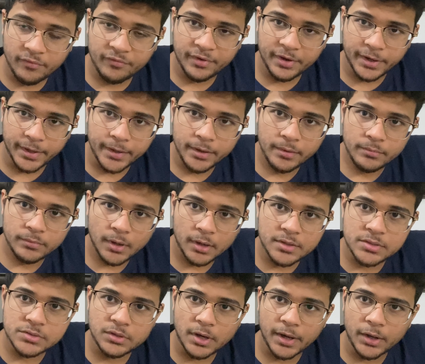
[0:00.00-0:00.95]
every day, that
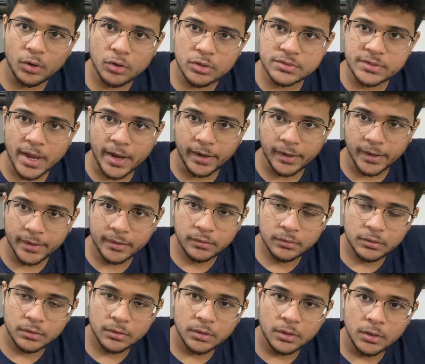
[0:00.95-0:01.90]
is running or
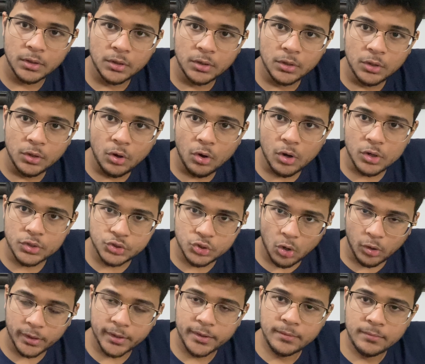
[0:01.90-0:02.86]
cycling or
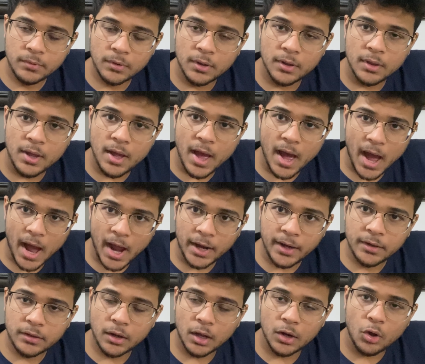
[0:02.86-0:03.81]
jogging.
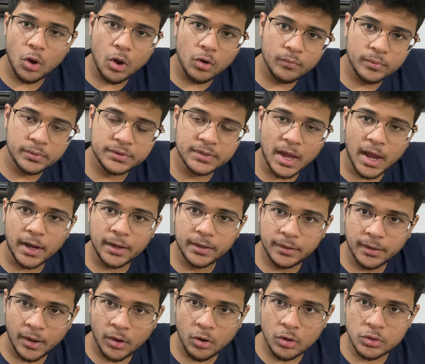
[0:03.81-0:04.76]
And along with
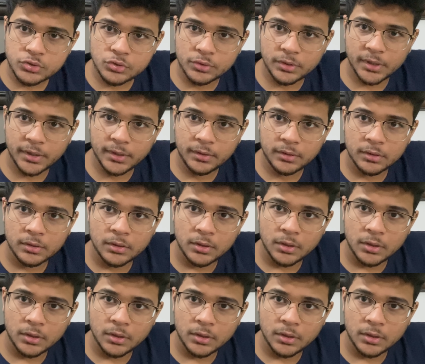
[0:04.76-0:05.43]
that, I also did